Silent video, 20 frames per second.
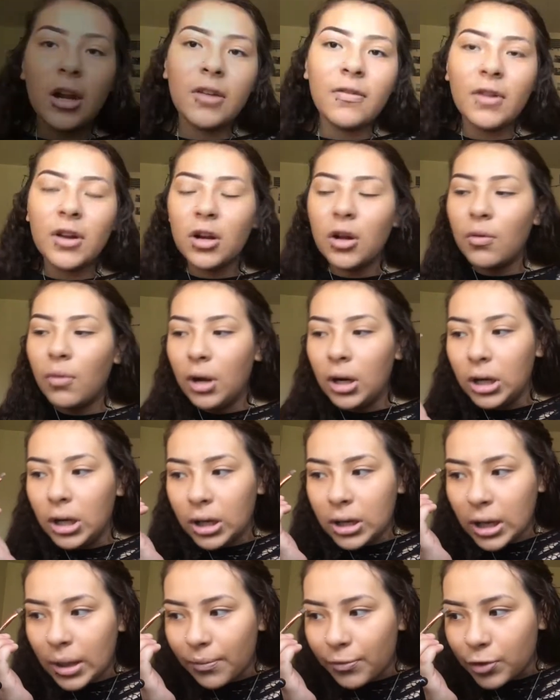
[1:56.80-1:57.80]
even know what
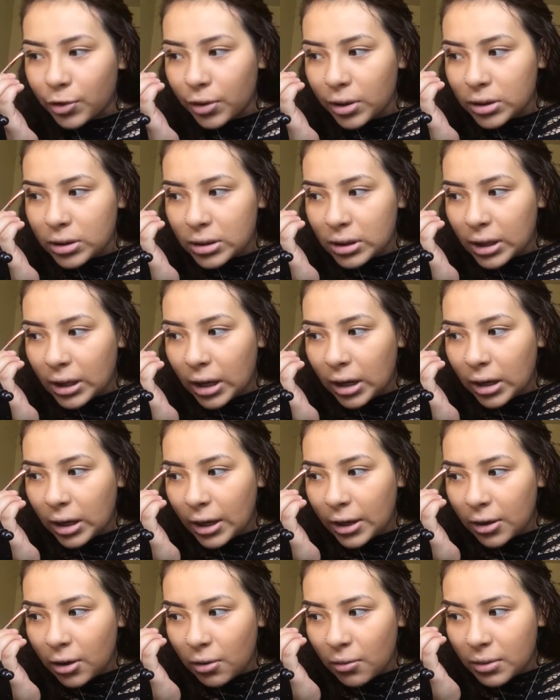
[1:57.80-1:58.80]
look I'm doing today. All
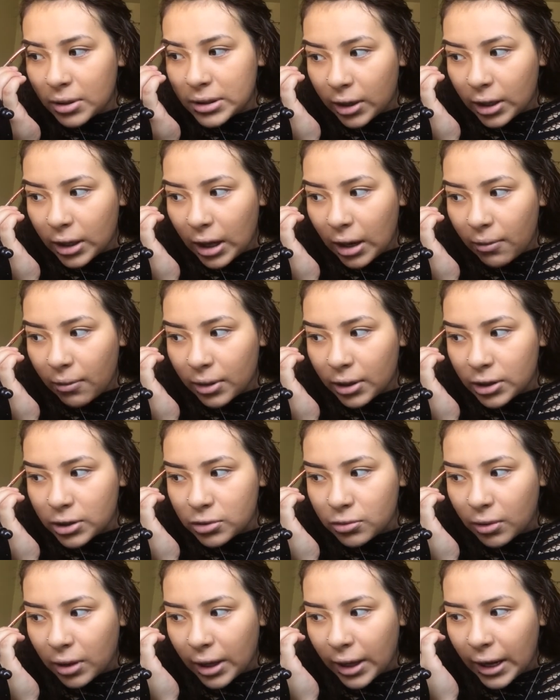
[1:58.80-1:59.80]
I know was I want to
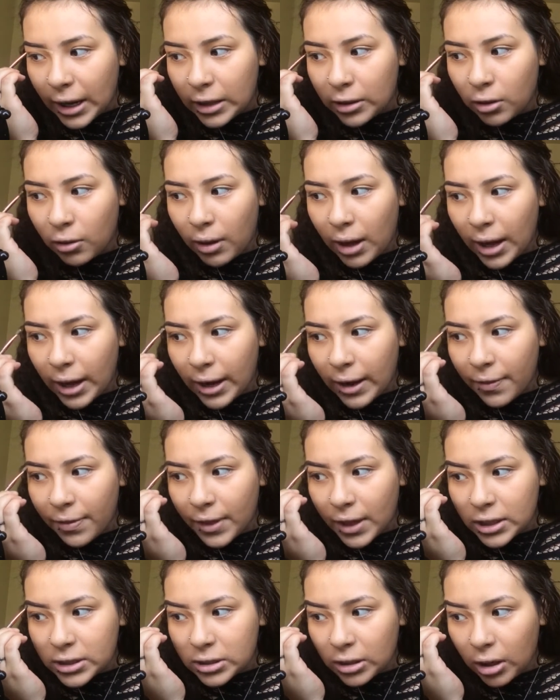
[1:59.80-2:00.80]
do a halo eye, and
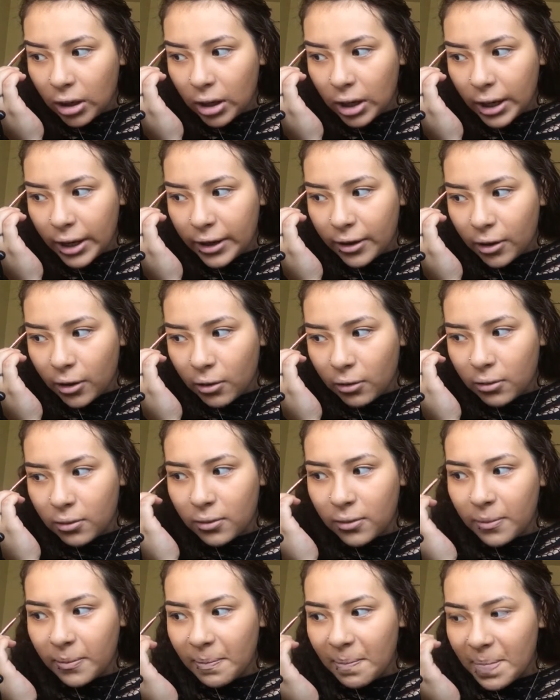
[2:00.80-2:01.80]
that's all I
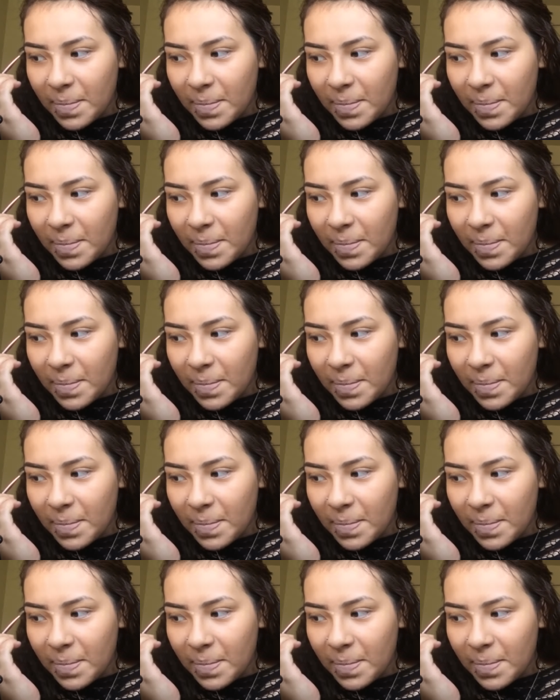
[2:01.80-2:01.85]
know.